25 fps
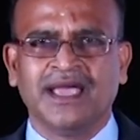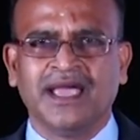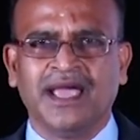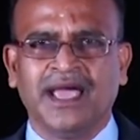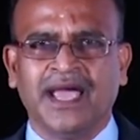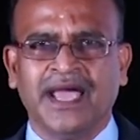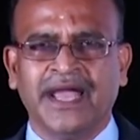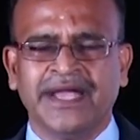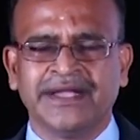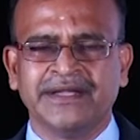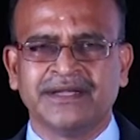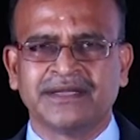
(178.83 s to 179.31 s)

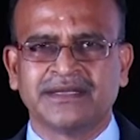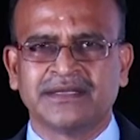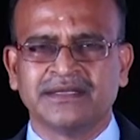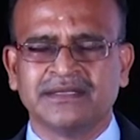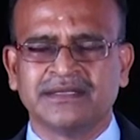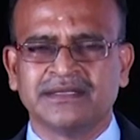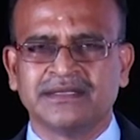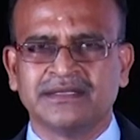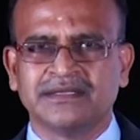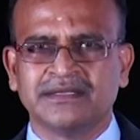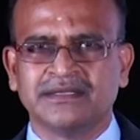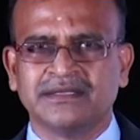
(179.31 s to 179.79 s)
And
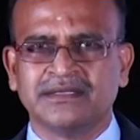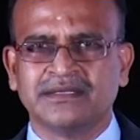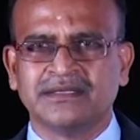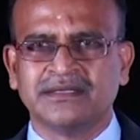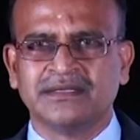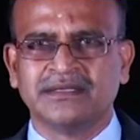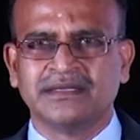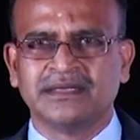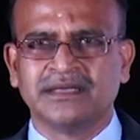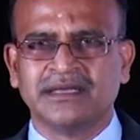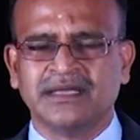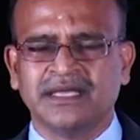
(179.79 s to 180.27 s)

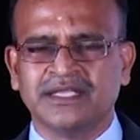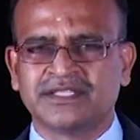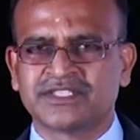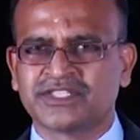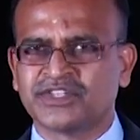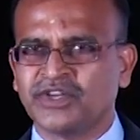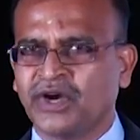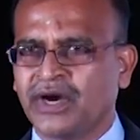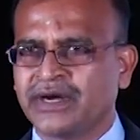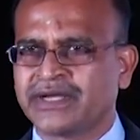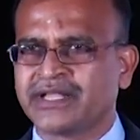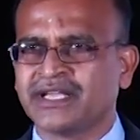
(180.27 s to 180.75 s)
it's
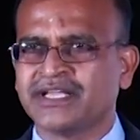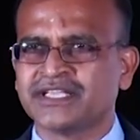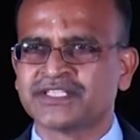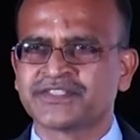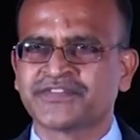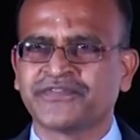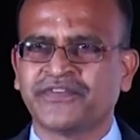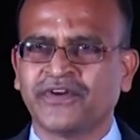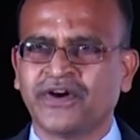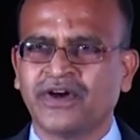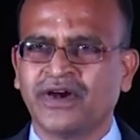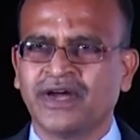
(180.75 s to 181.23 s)
not
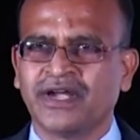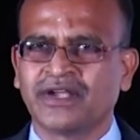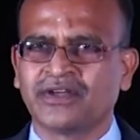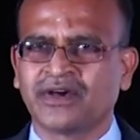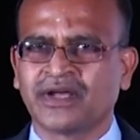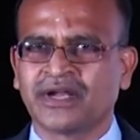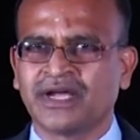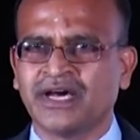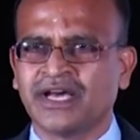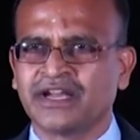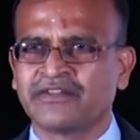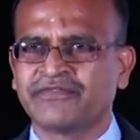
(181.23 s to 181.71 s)
his fault
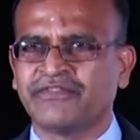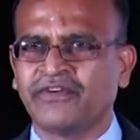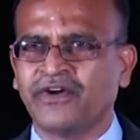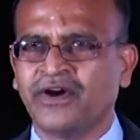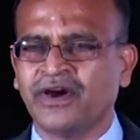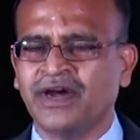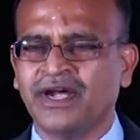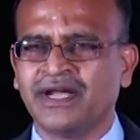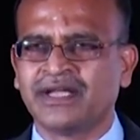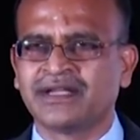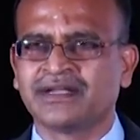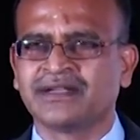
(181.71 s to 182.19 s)
or her
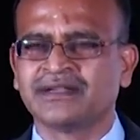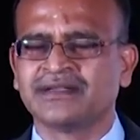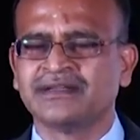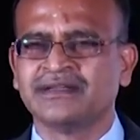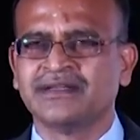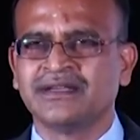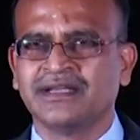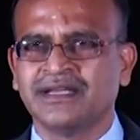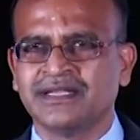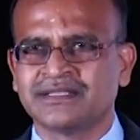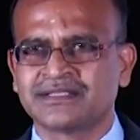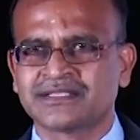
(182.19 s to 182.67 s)
fault,
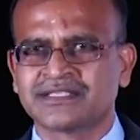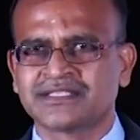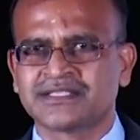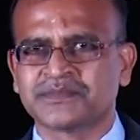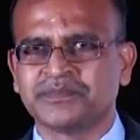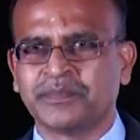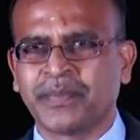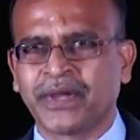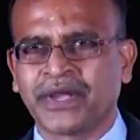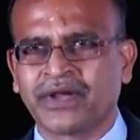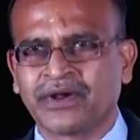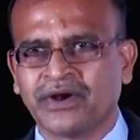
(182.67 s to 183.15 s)
it's
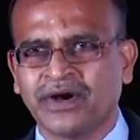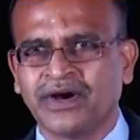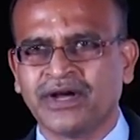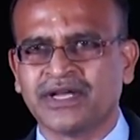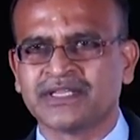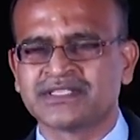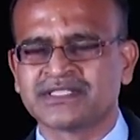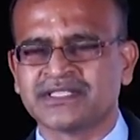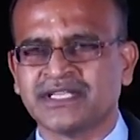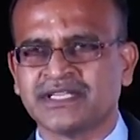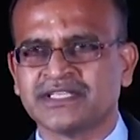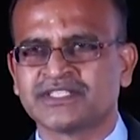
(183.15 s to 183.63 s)

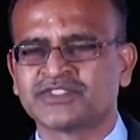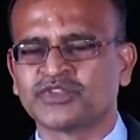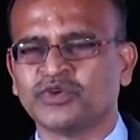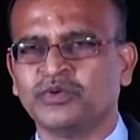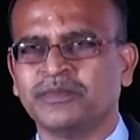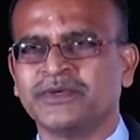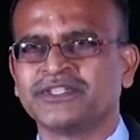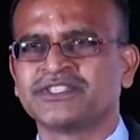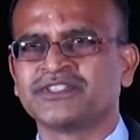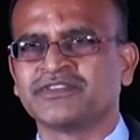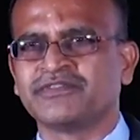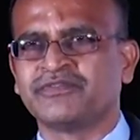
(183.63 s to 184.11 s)
because there's so
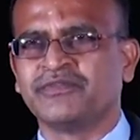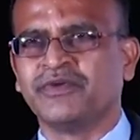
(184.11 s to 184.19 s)
much of